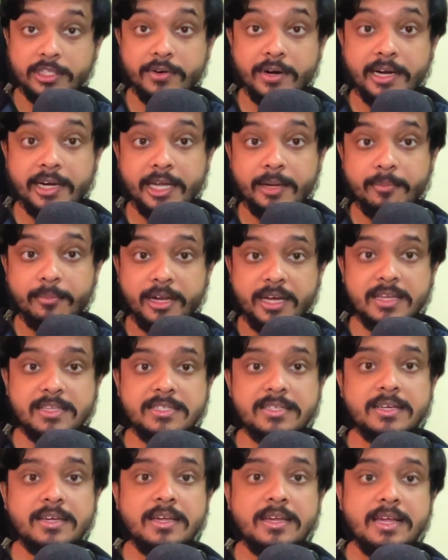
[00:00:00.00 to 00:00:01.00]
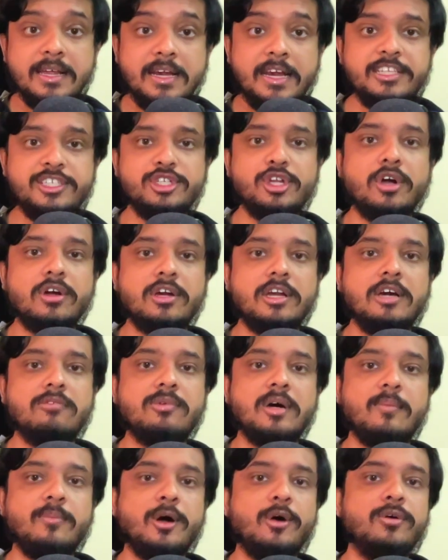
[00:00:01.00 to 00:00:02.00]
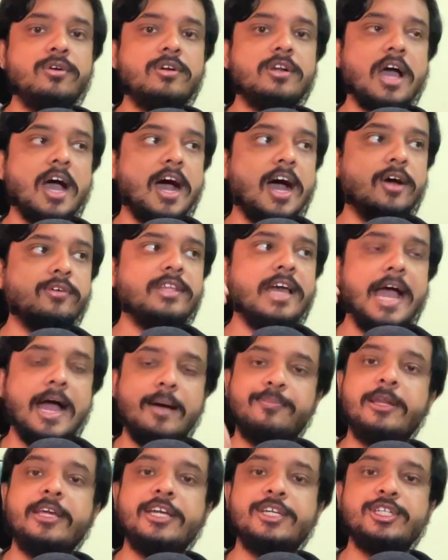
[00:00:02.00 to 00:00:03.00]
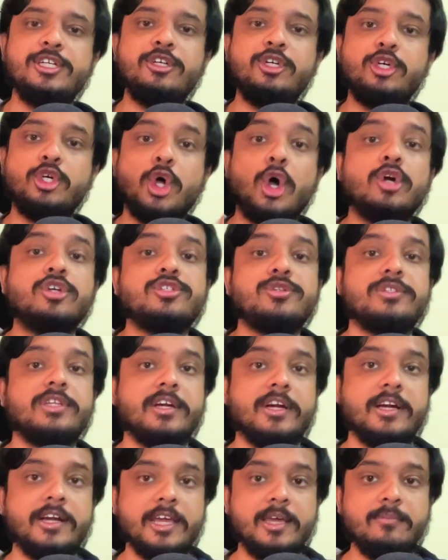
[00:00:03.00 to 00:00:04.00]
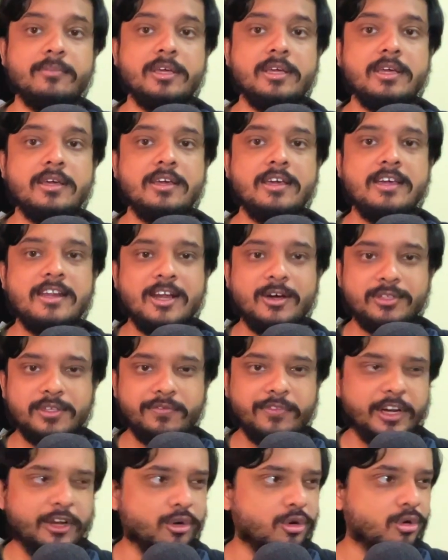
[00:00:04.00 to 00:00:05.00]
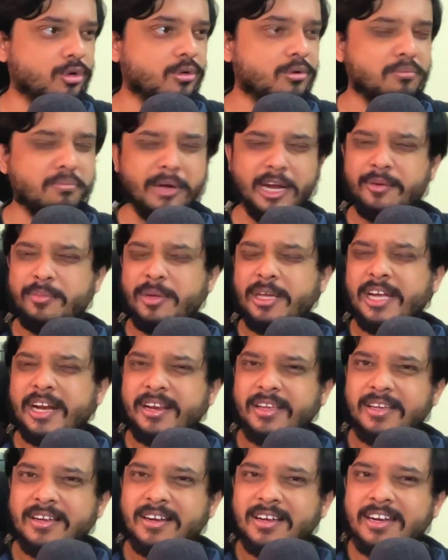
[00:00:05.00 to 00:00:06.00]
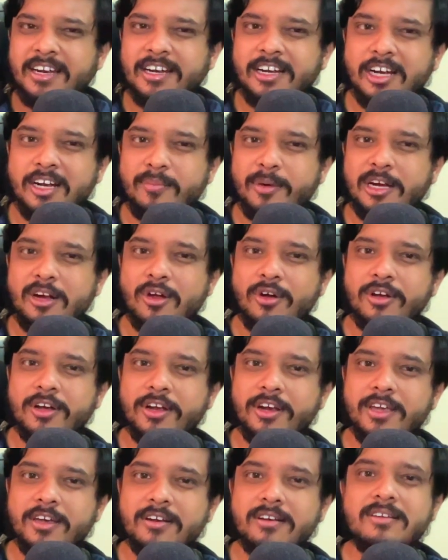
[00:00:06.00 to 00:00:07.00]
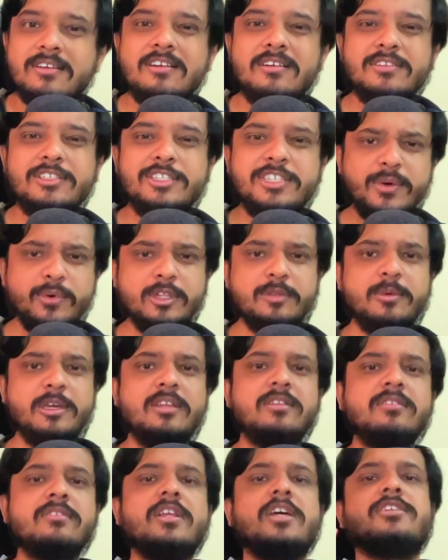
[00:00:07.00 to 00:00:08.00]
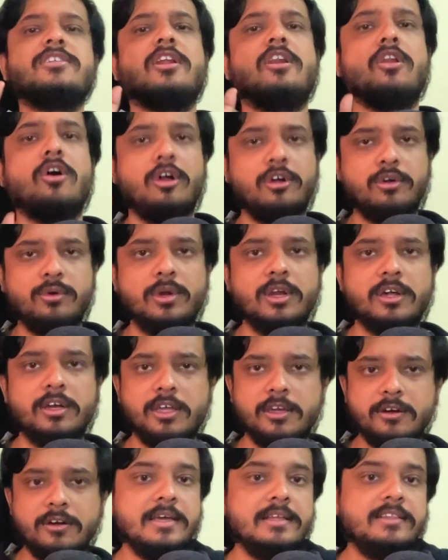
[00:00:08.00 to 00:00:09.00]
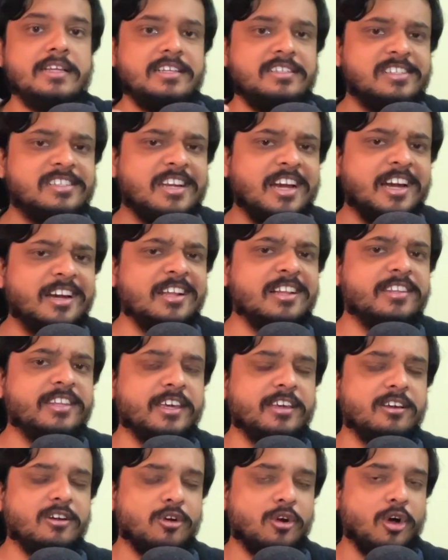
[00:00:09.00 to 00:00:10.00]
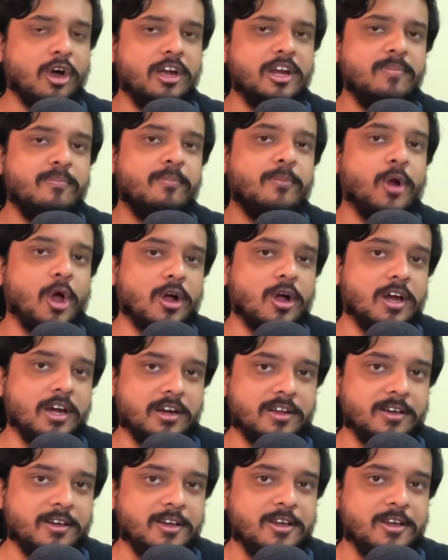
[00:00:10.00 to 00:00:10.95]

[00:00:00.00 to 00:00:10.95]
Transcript: the runtime does, let's talk now about how the application talks to the runtime. Now the video might be getting a little bit longer here. Stay with me, there's a lot to learn here. There is this little thing called a proclet,